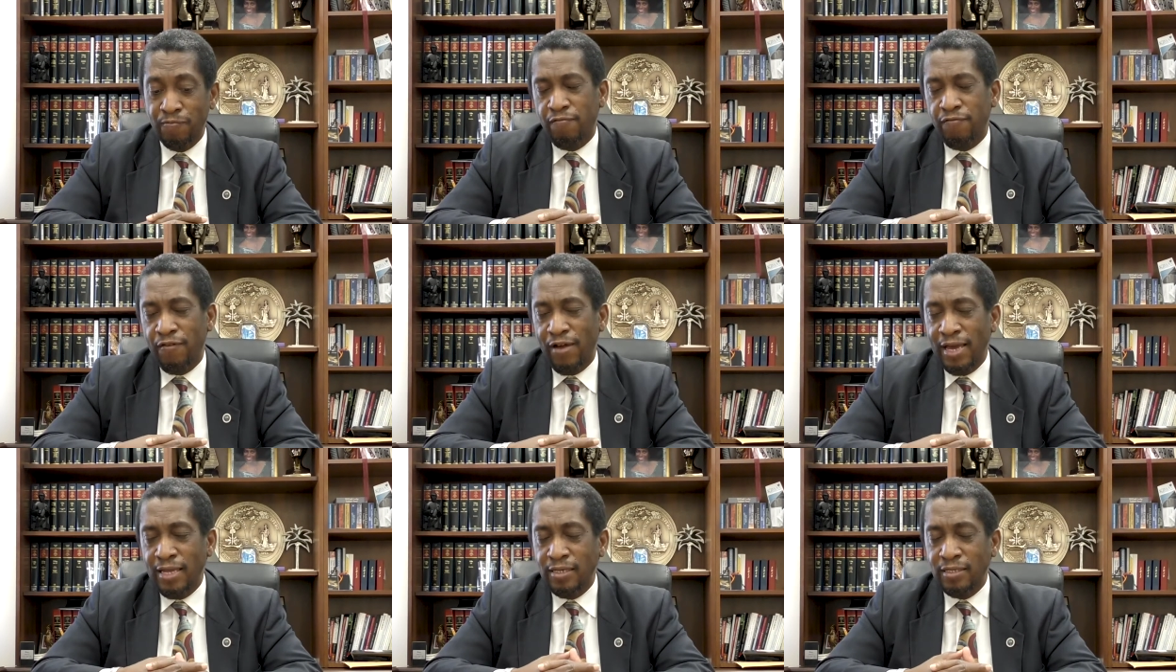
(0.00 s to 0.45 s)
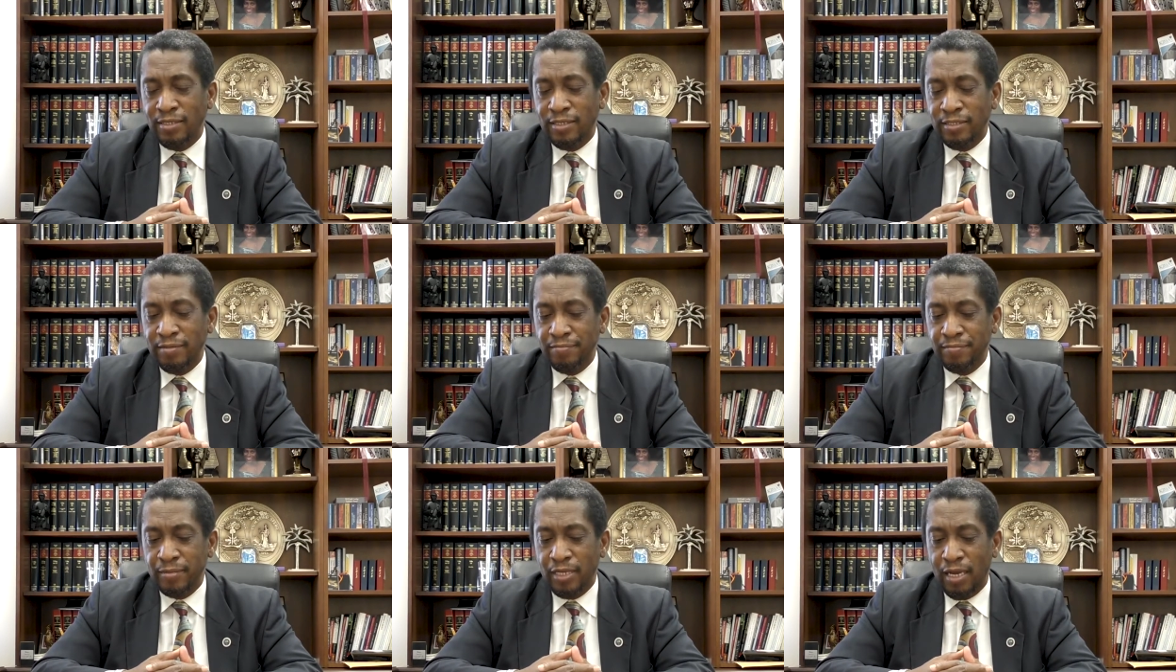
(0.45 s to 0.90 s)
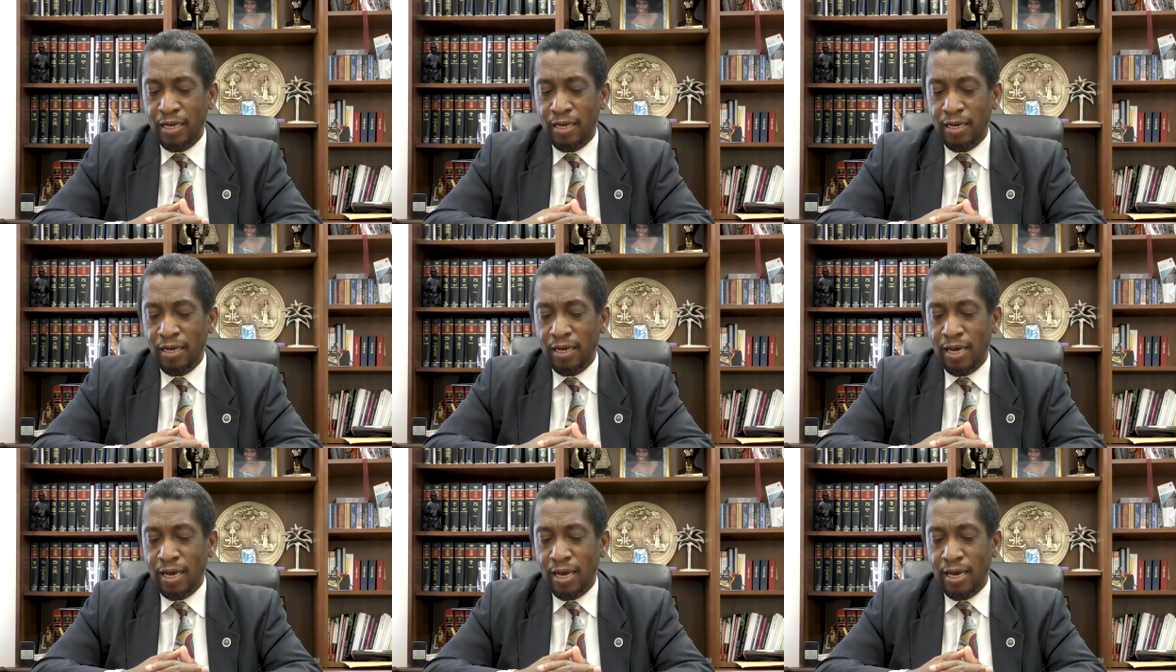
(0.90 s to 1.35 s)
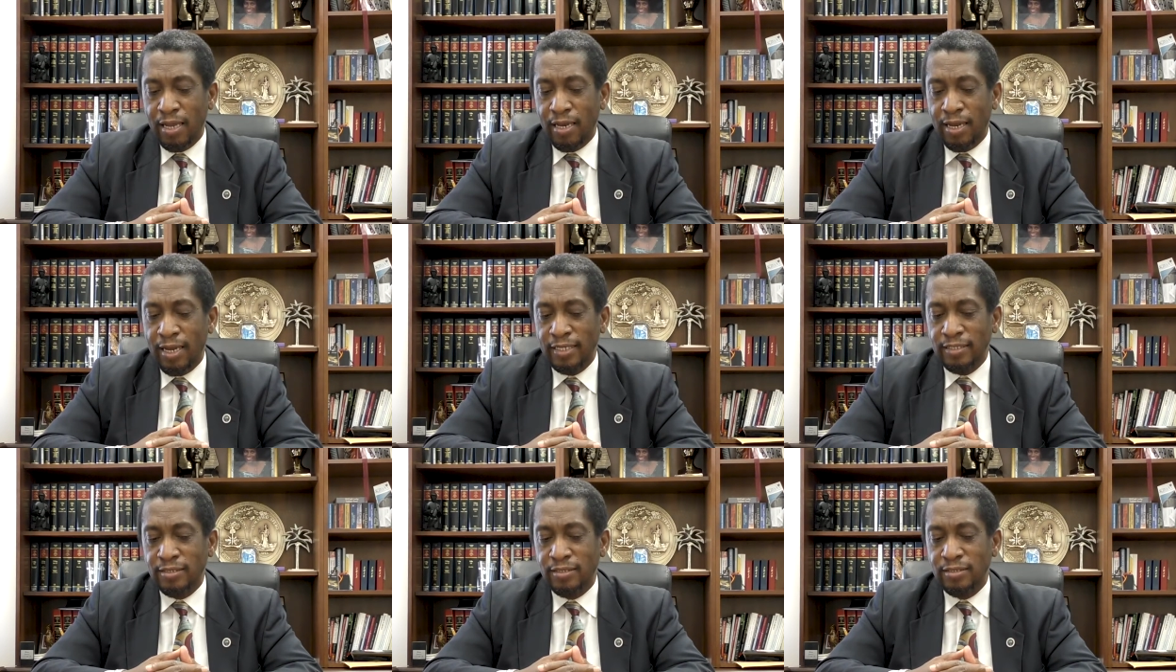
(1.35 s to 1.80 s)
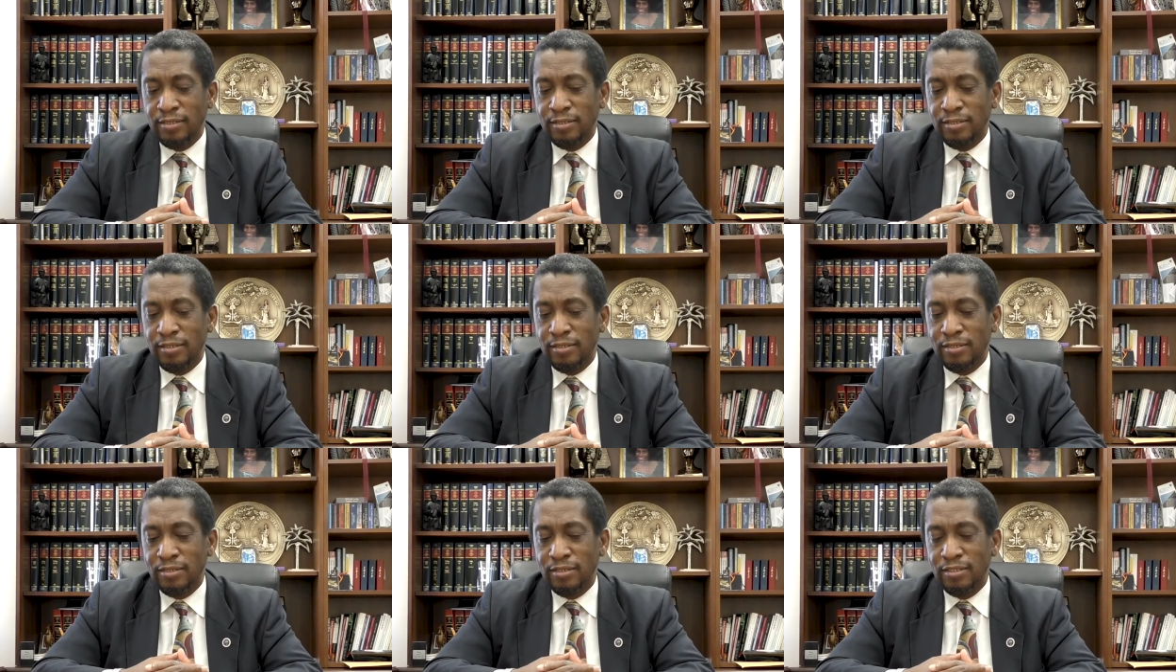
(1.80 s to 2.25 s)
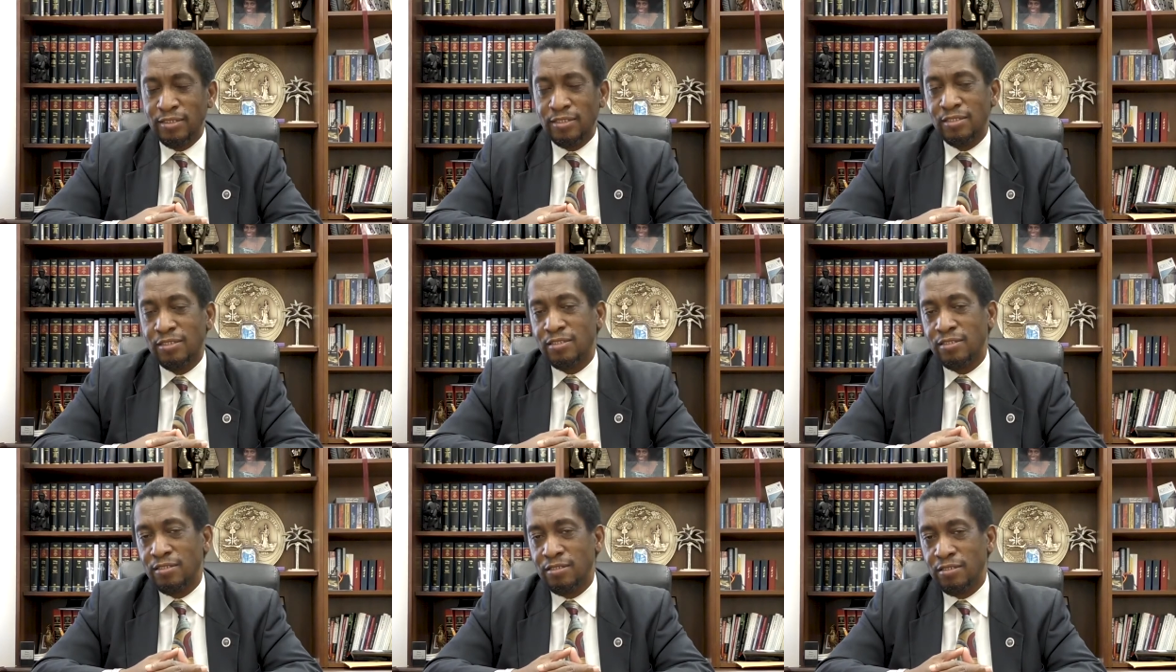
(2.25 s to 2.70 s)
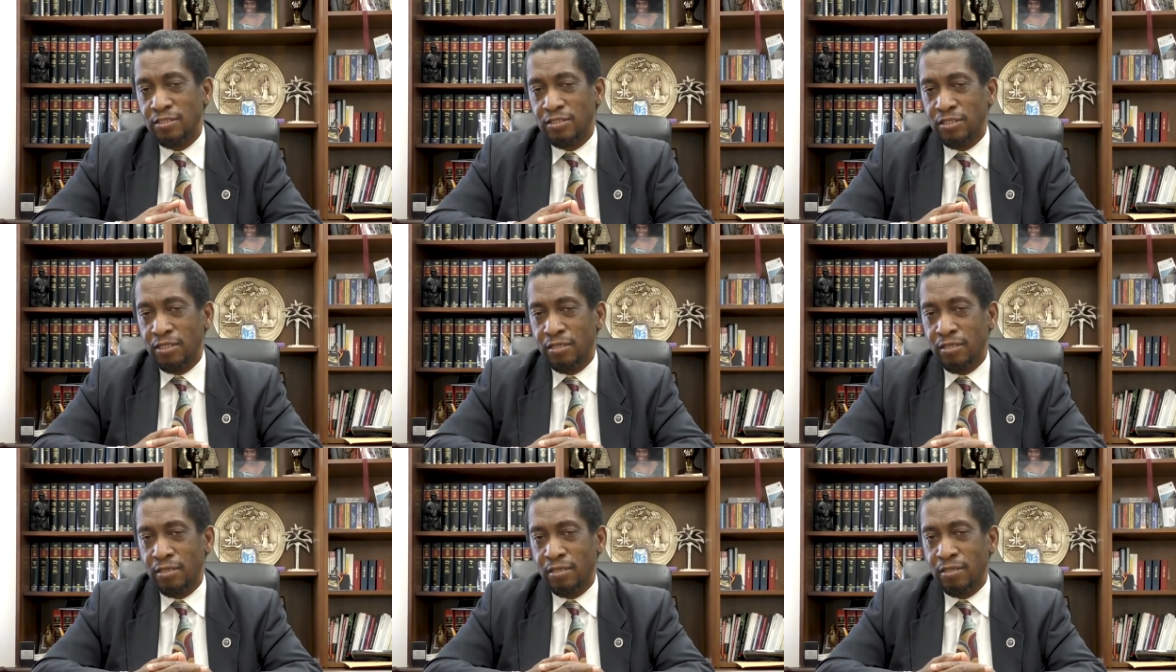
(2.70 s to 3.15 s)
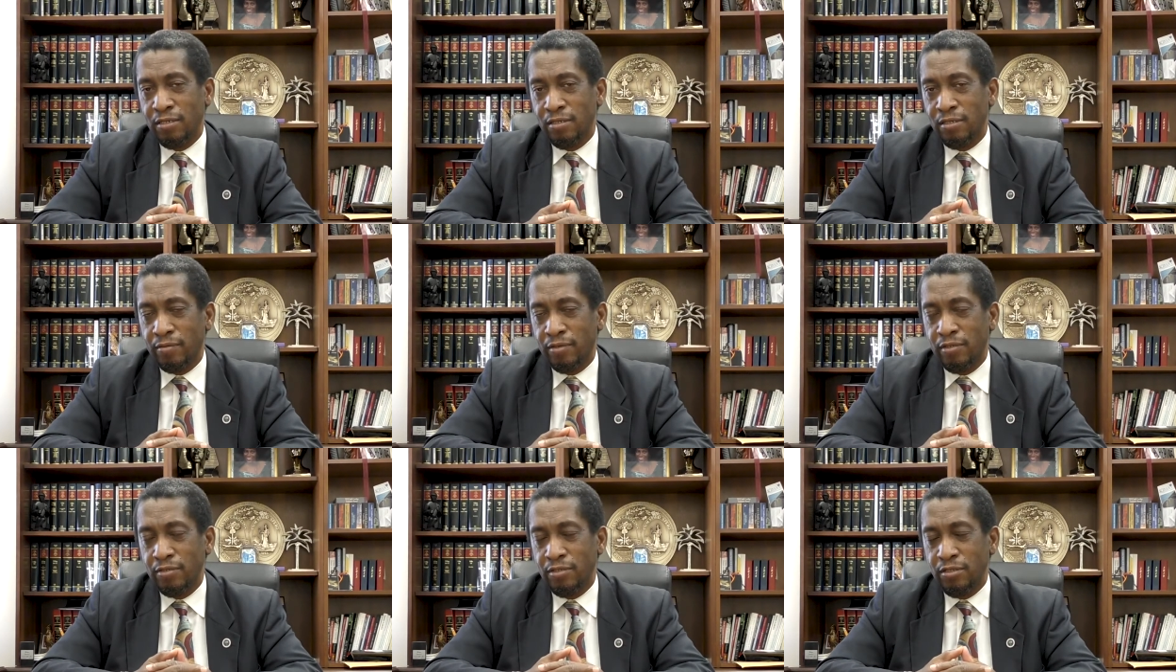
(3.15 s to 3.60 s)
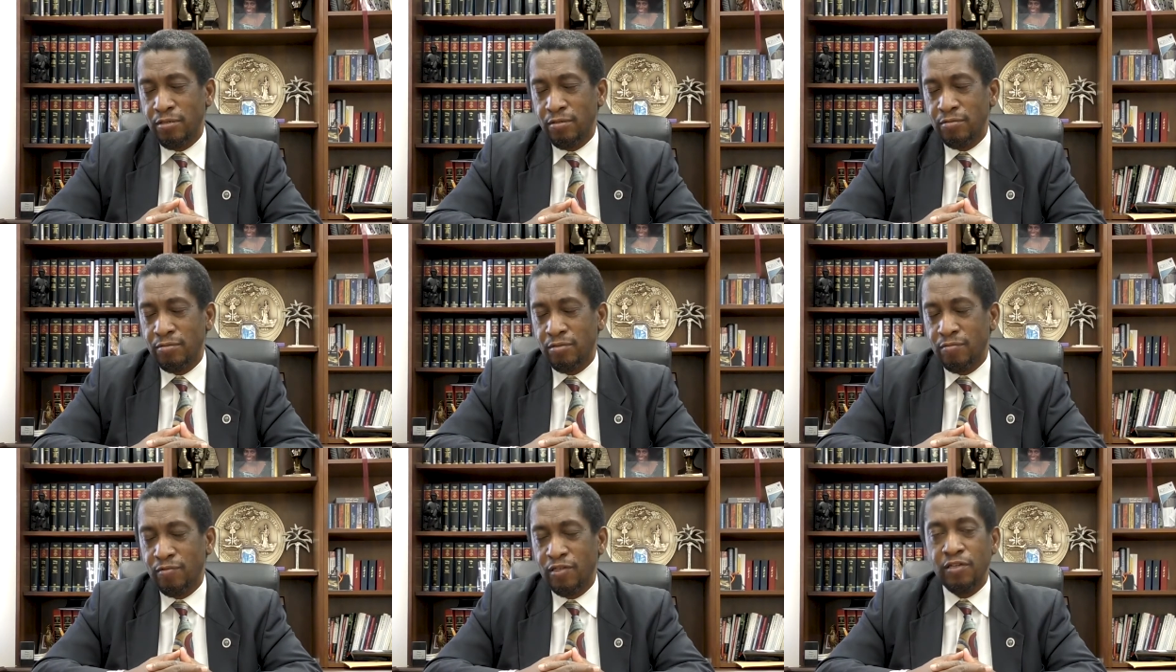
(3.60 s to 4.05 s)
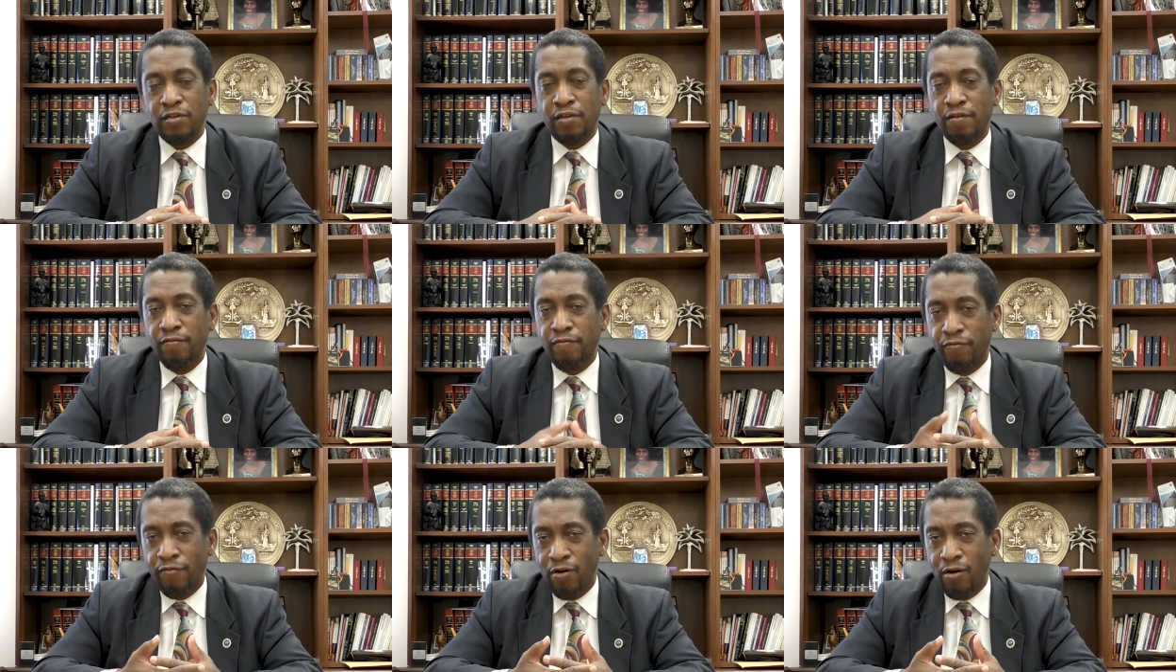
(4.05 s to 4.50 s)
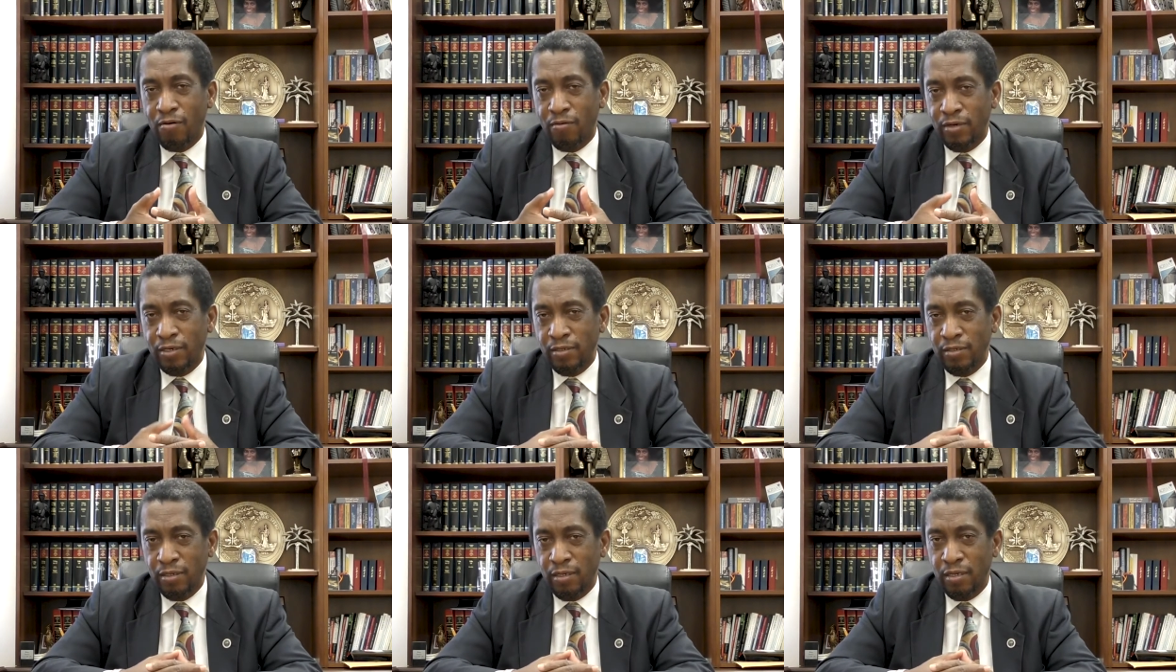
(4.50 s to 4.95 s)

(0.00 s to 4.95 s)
Finally, I like to share in terms of looking forward